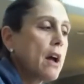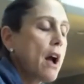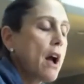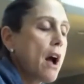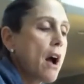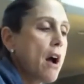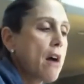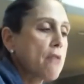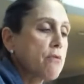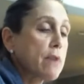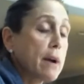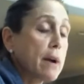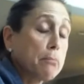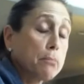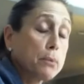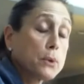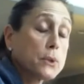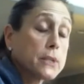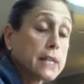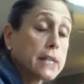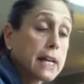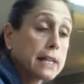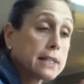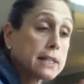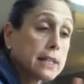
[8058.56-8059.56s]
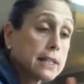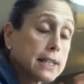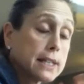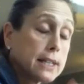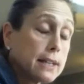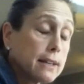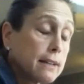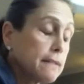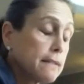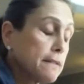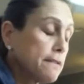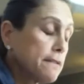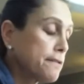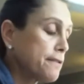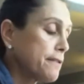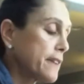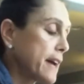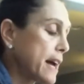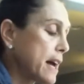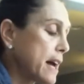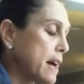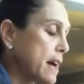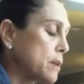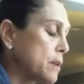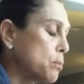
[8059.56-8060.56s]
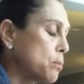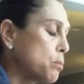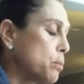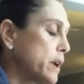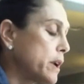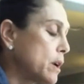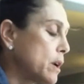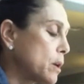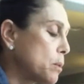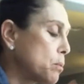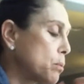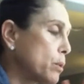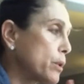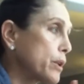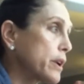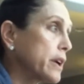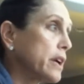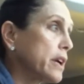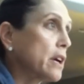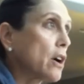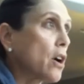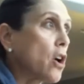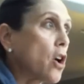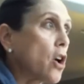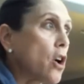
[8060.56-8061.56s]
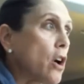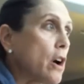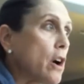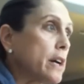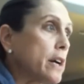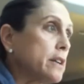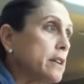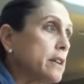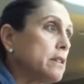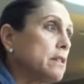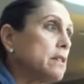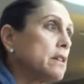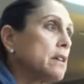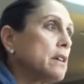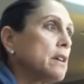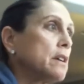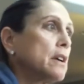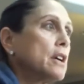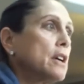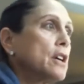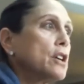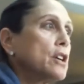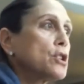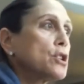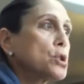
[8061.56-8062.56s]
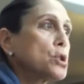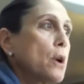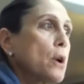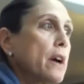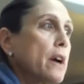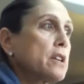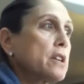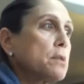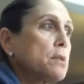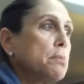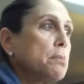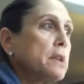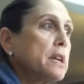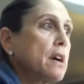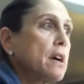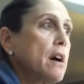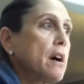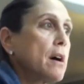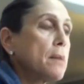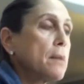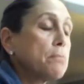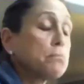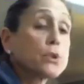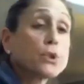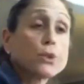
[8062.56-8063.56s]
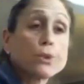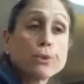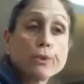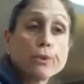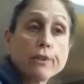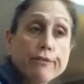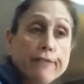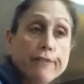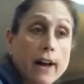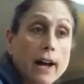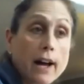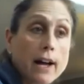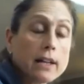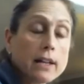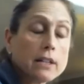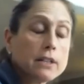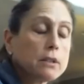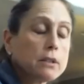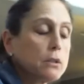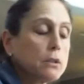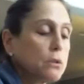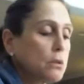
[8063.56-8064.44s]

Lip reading: representative, and we are working on trying to become certified.